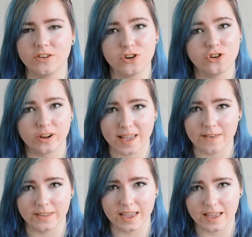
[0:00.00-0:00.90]
usually
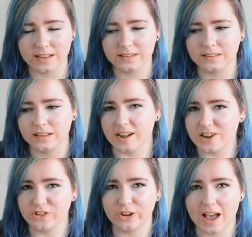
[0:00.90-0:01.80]
ever is. I
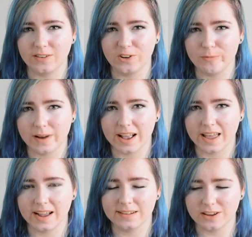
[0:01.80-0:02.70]
usually have a lot of blackheads.